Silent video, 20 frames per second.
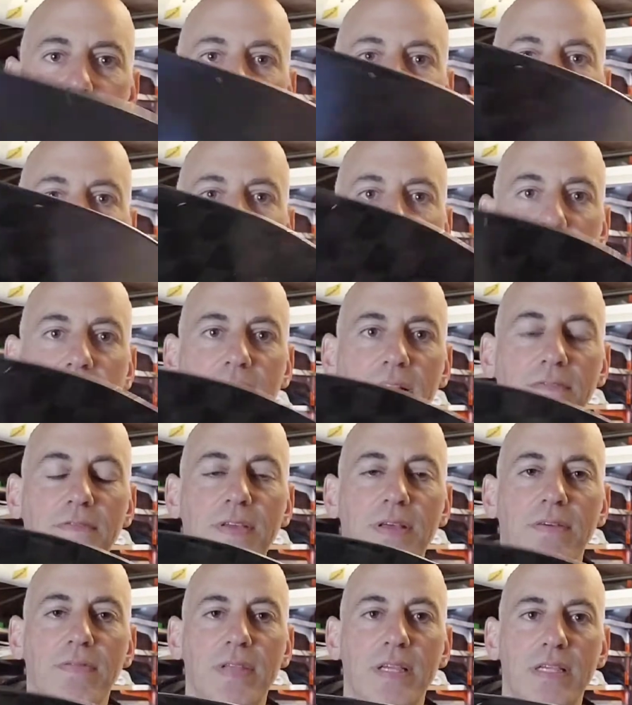the catch and the
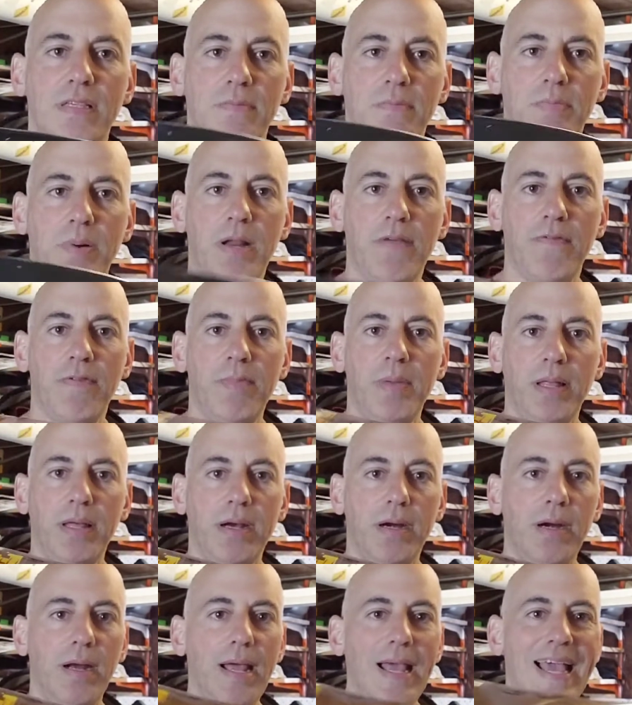feel of this pretty
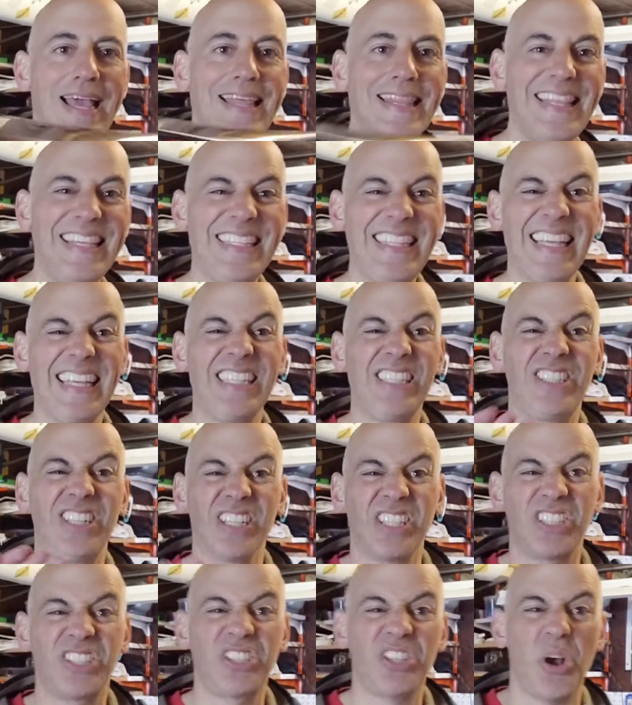familiar. This thing is
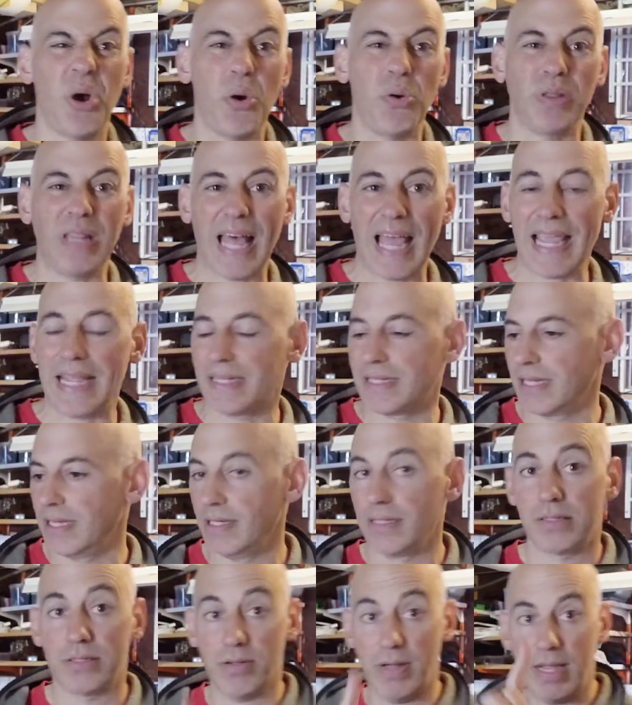just so light.
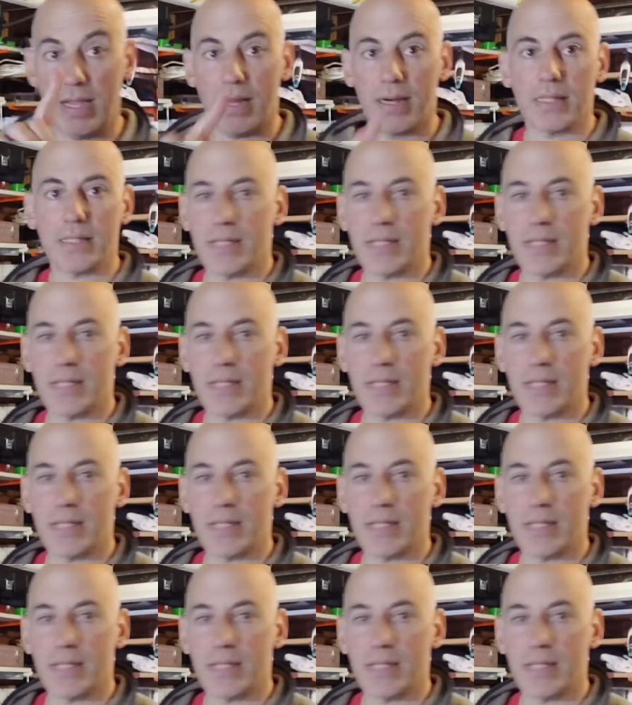So hang on a